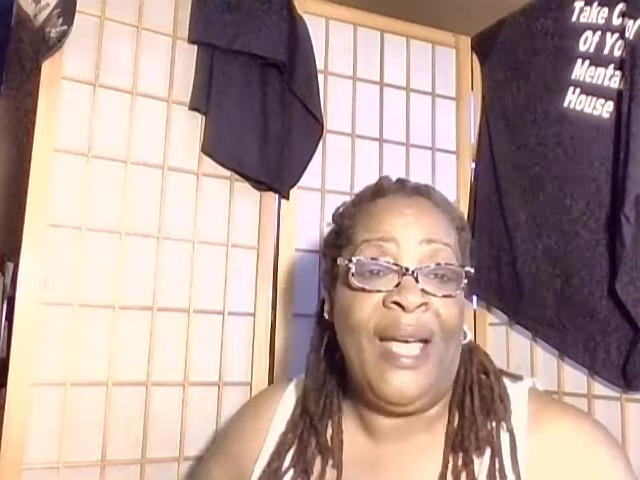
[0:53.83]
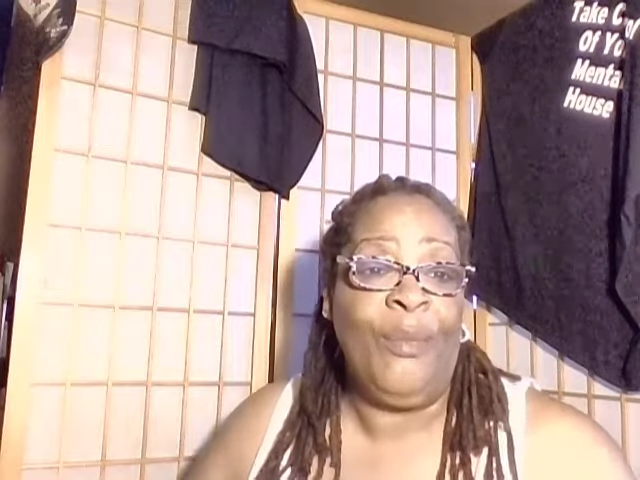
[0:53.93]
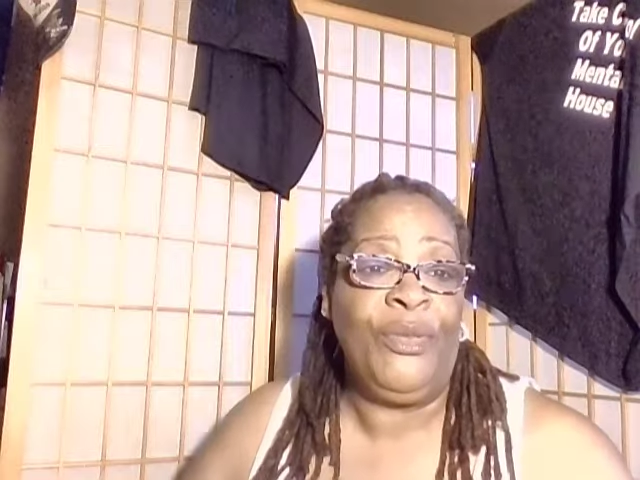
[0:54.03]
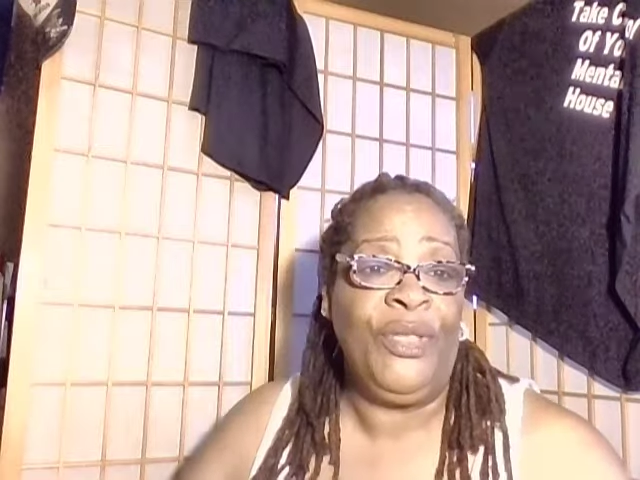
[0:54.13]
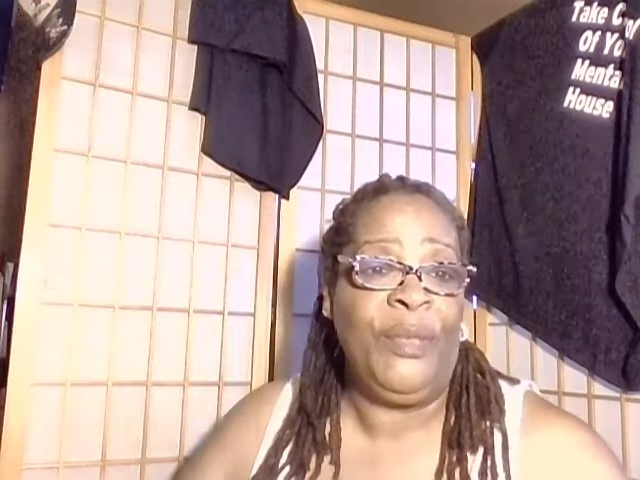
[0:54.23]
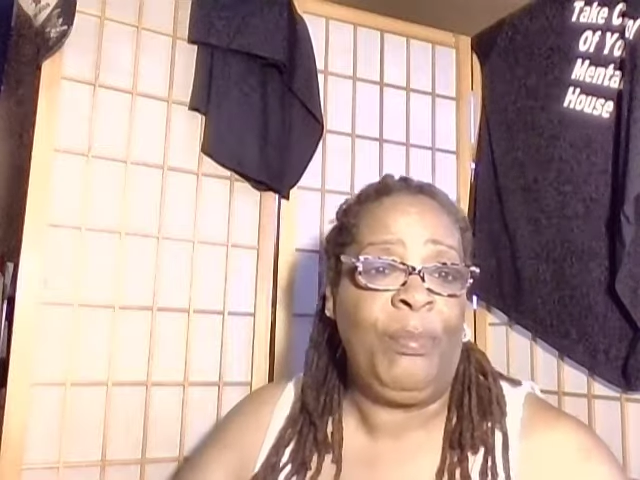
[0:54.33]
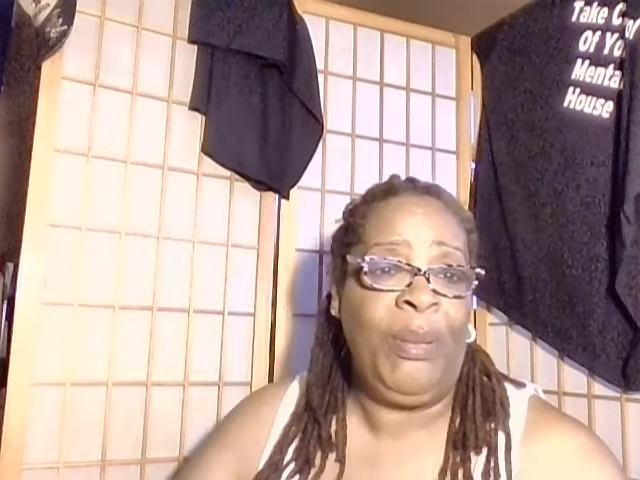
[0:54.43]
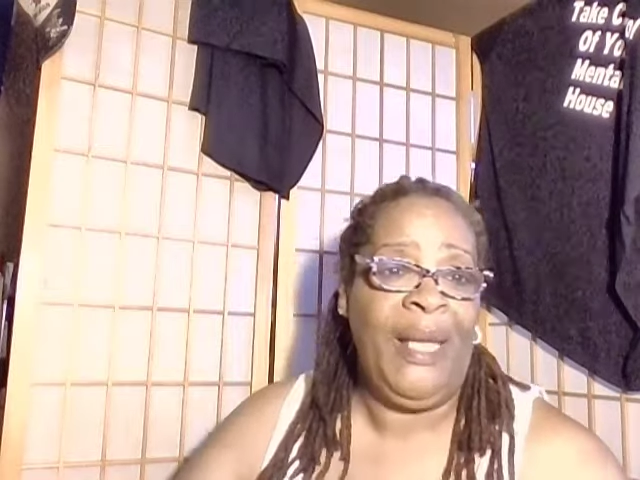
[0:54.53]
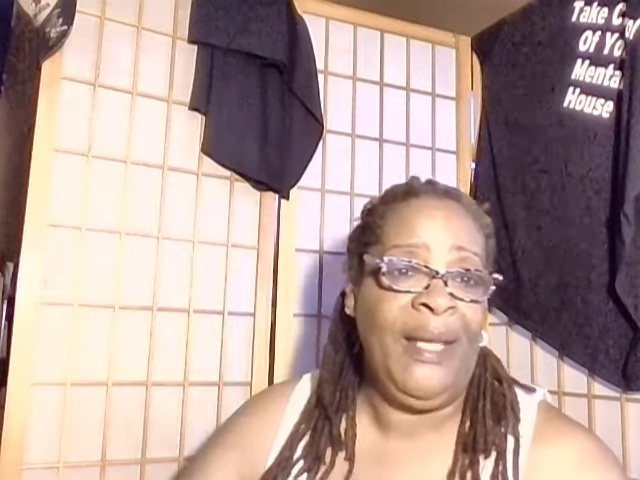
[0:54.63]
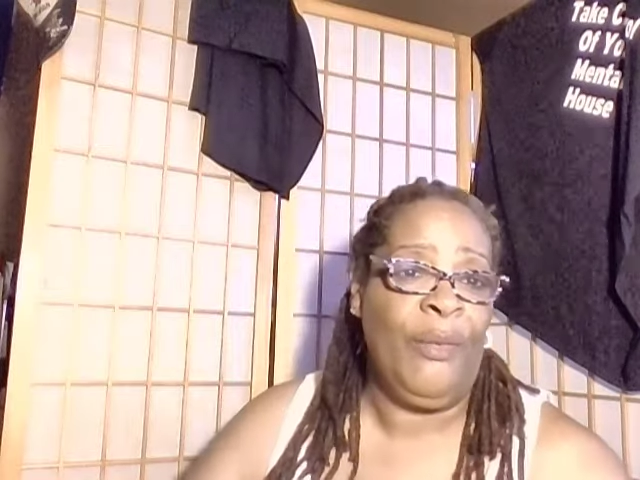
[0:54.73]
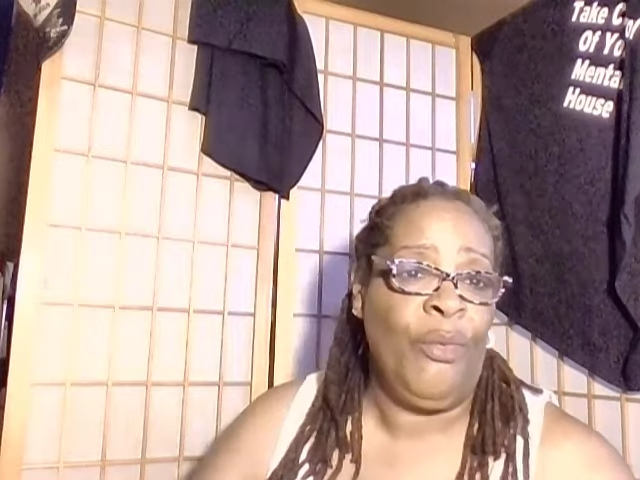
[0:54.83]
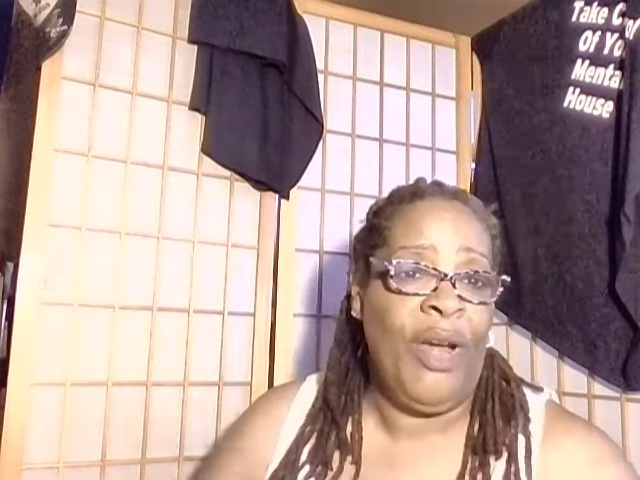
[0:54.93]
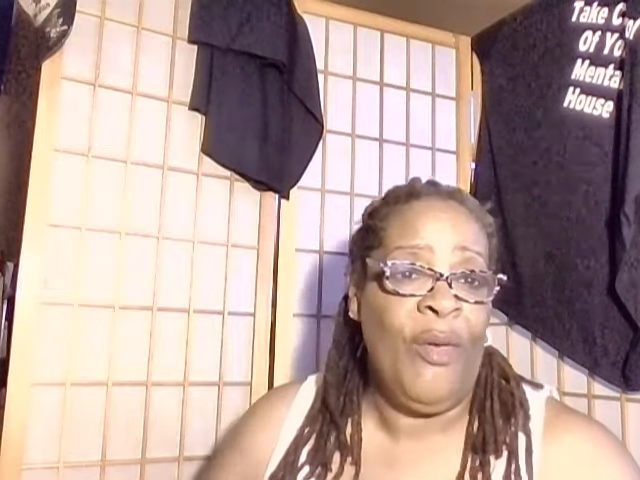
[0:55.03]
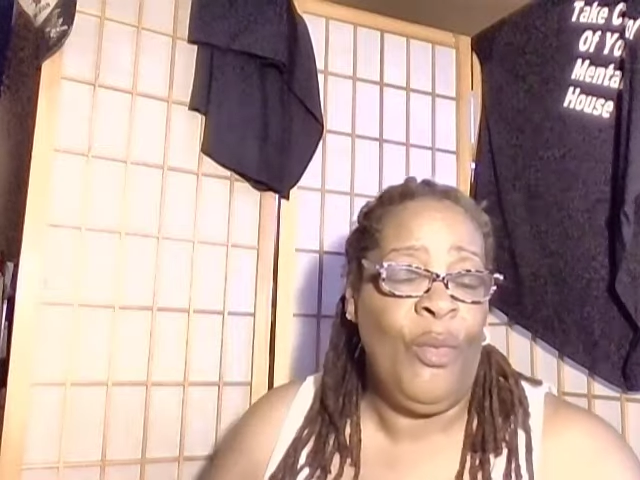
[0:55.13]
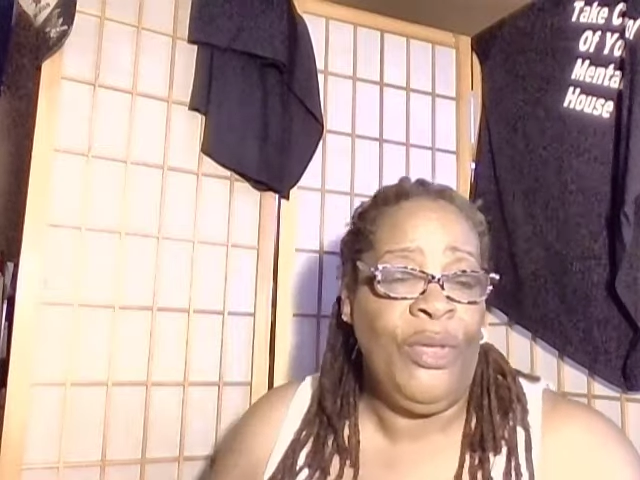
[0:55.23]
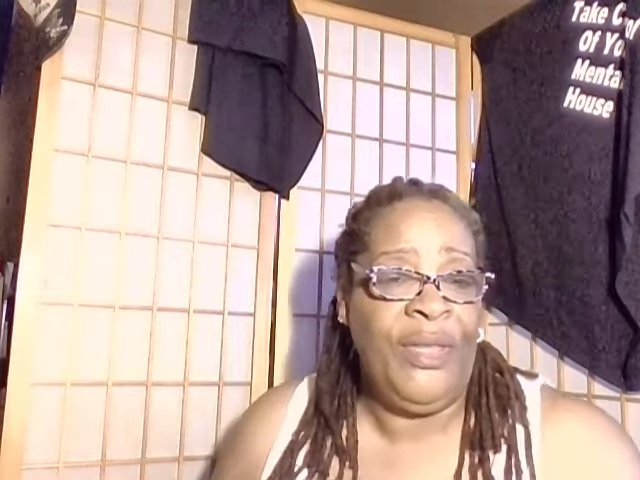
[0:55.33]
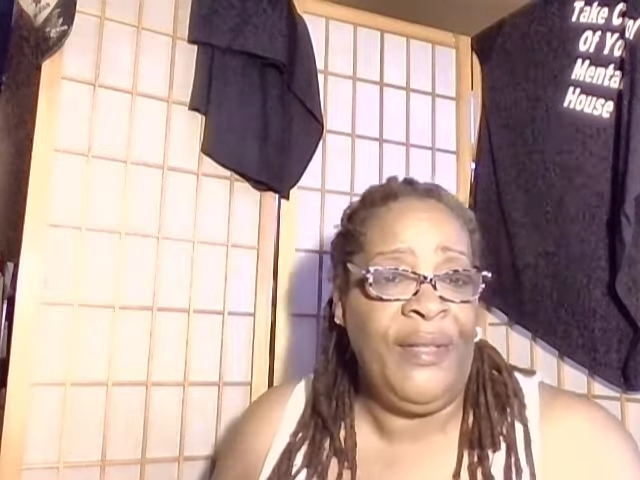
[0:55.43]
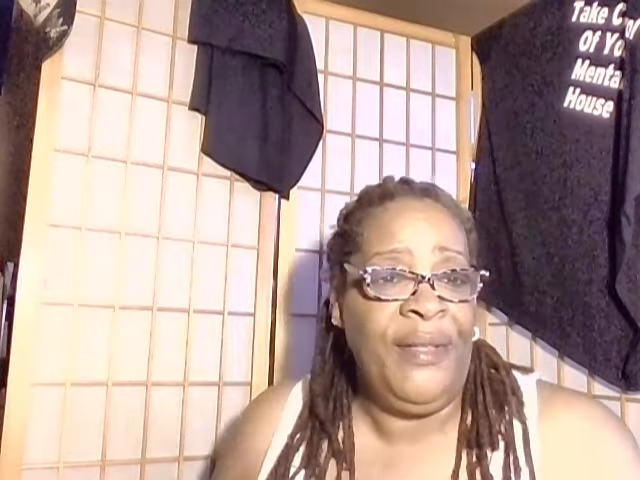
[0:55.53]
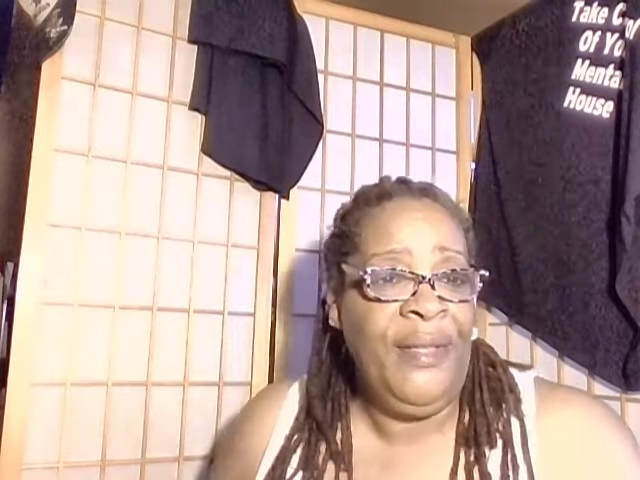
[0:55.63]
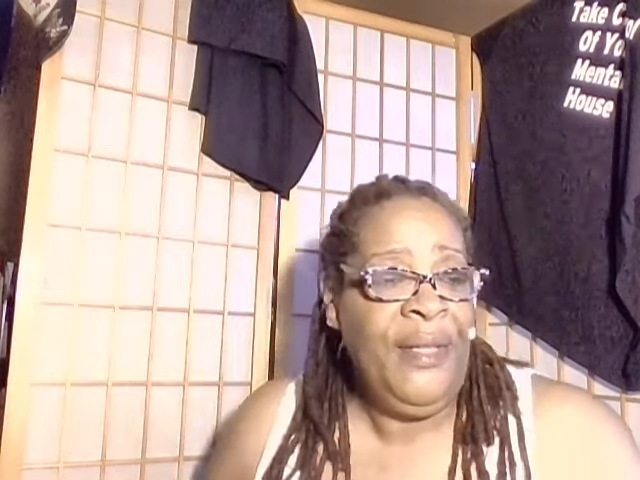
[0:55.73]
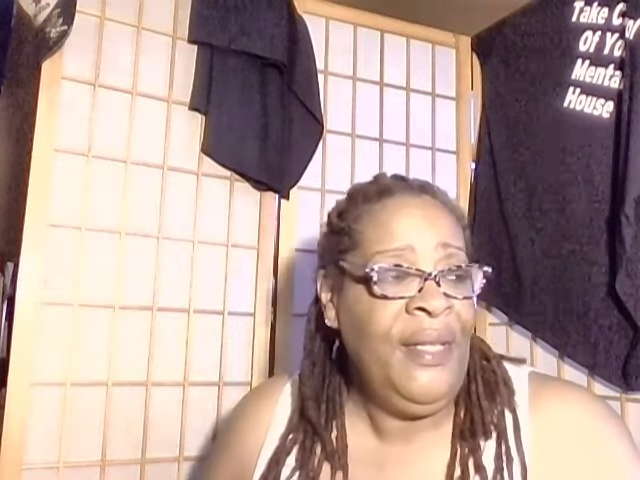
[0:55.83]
I was just playing around with the